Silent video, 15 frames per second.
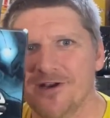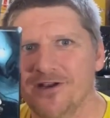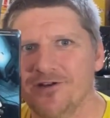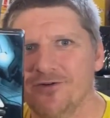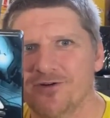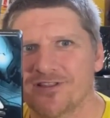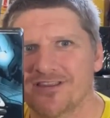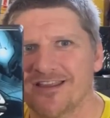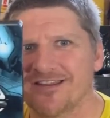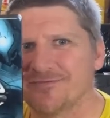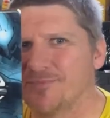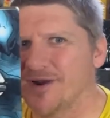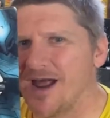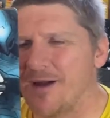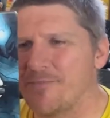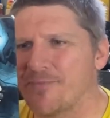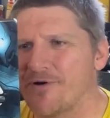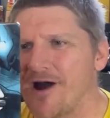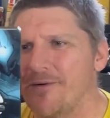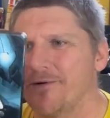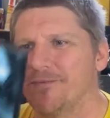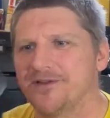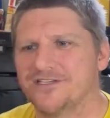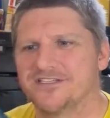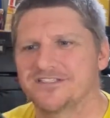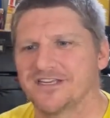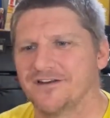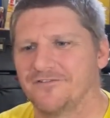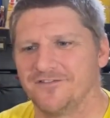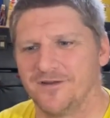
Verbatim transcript: gonna do with this, but I'm probably just gonna